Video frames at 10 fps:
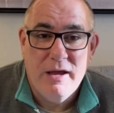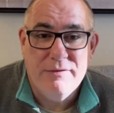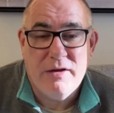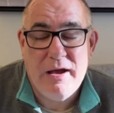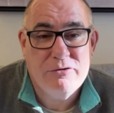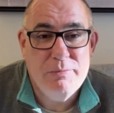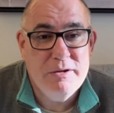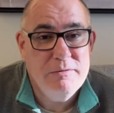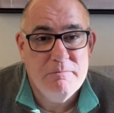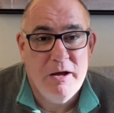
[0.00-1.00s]
If it has
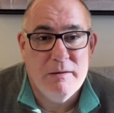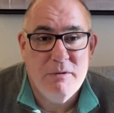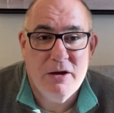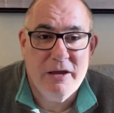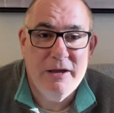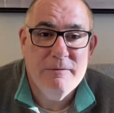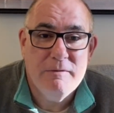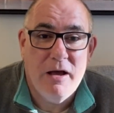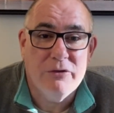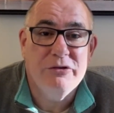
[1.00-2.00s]
been, and I'm lucky,
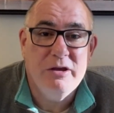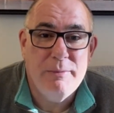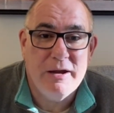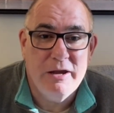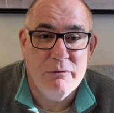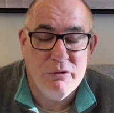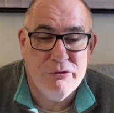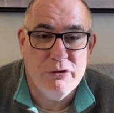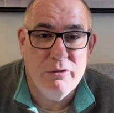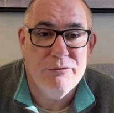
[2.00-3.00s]
I'll see you back here real
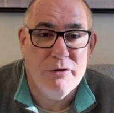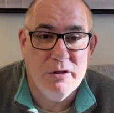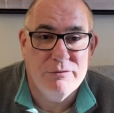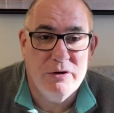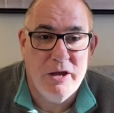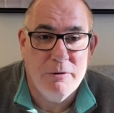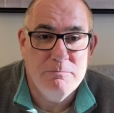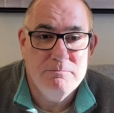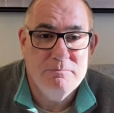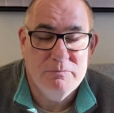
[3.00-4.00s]
soon for another video.
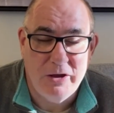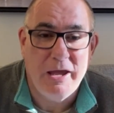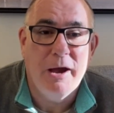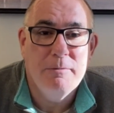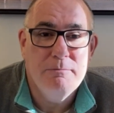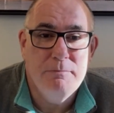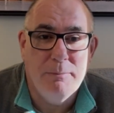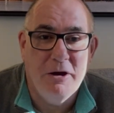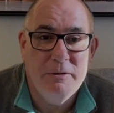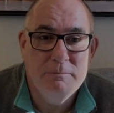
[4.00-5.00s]
Take care.
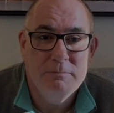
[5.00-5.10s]
Bye-bye.